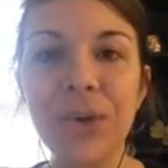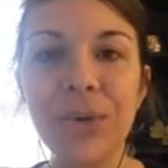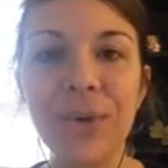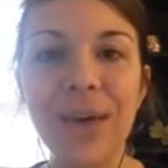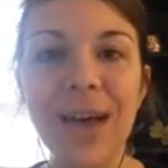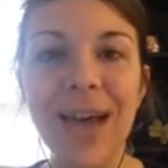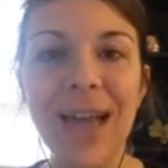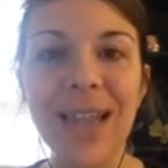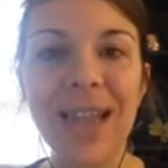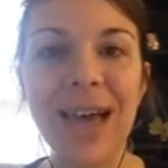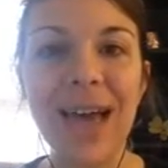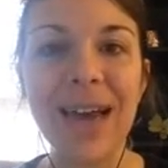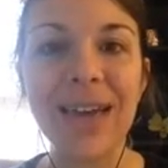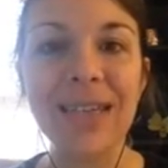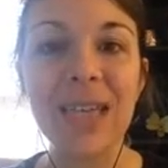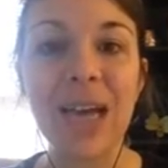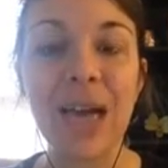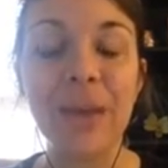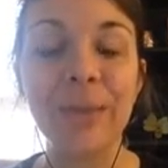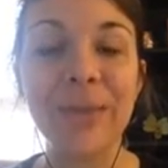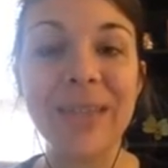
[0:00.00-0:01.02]
a lot of
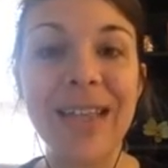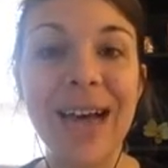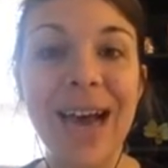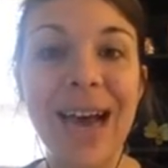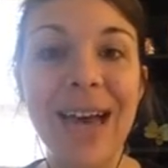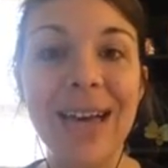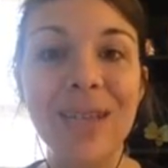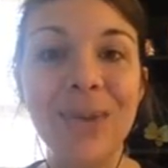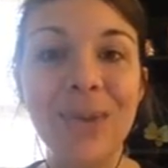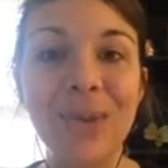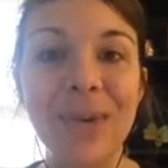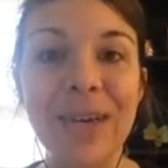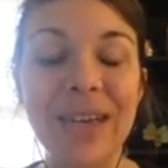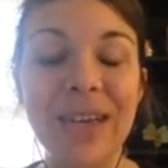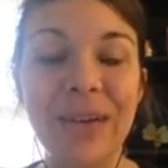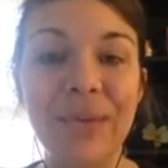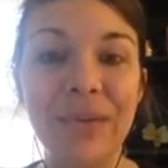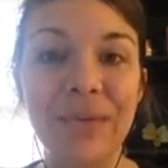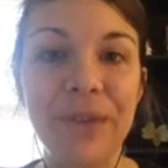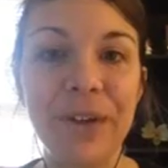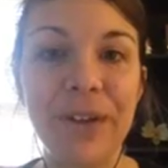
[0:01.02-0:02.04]
times that is what it
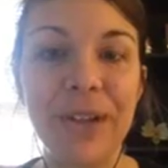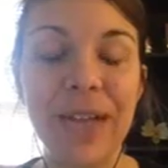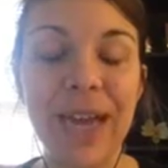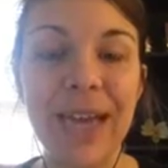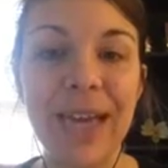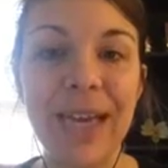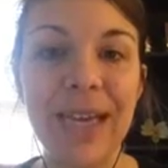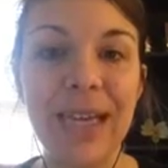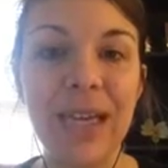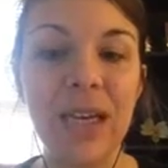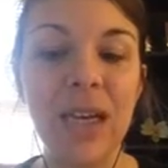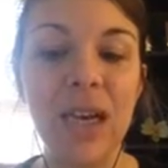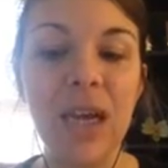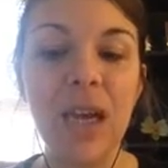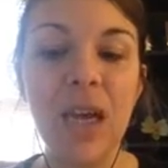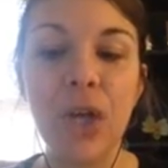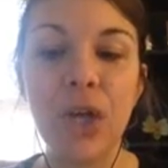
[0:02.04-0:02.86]
can feel like.